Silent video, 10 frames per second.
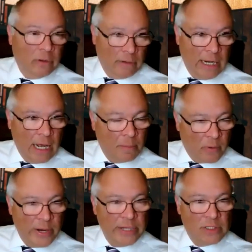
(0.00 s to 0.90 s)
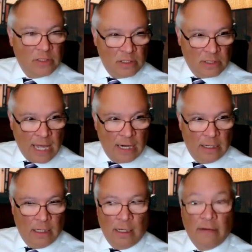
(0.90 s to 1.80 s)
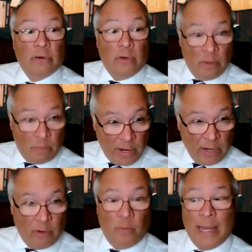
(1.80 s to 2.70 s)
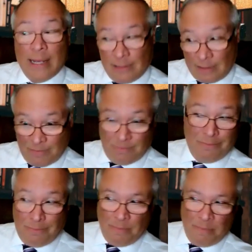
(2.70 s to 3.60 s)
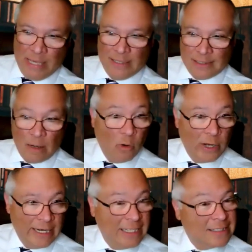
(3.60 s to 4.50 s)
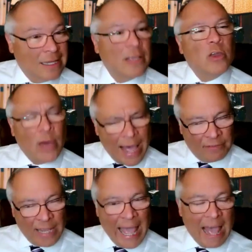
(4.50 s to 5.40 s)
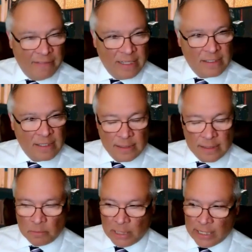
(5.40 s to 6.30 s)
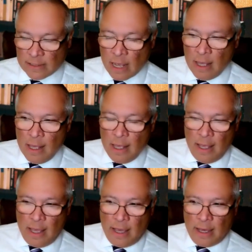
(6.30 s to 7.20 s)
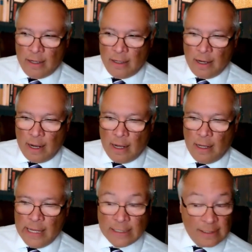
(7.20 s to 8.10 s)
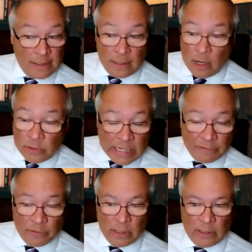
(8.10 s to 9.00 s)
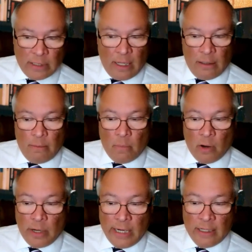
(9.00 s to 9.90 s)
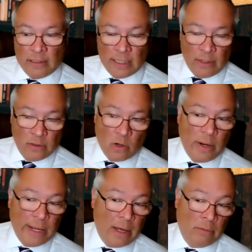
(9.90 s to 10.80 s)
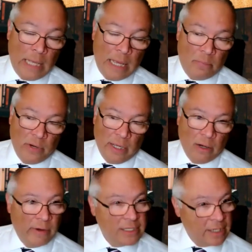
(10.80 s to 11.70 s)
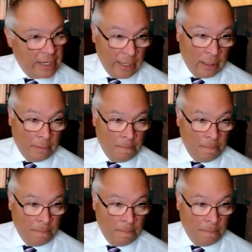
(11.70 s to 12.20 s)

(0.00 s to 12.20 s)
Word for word: right operations has yeah. got to deliver the break room has to be somewhat decent and you have to have these things in place and uh, it's no different than marketing and sales going out and bringing a resident in right.